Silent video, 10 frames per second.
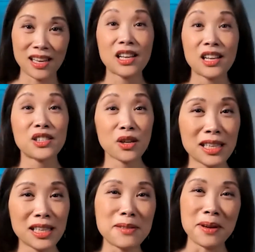So,
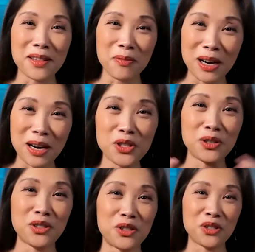Elizabeth, why don't you
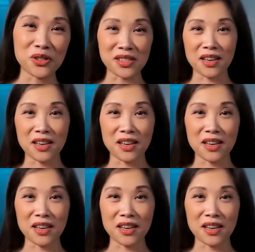introduce yourself to our